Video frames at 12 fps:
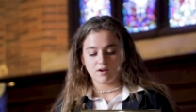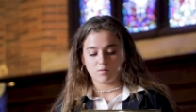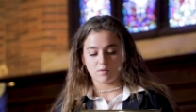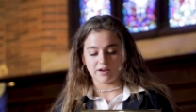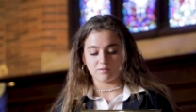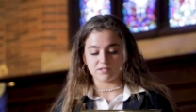
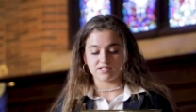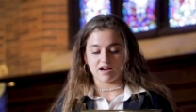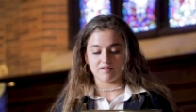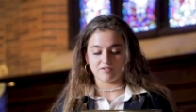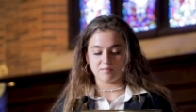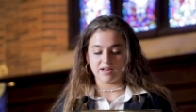when it was
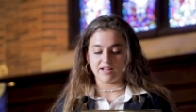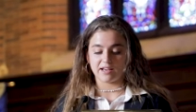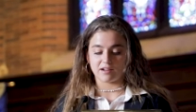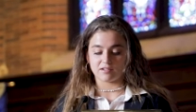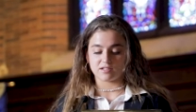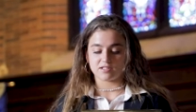time for me to
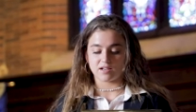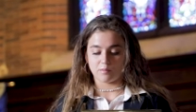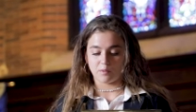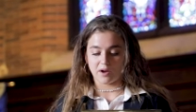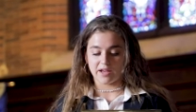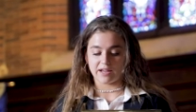get on the
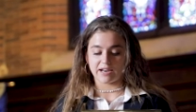subway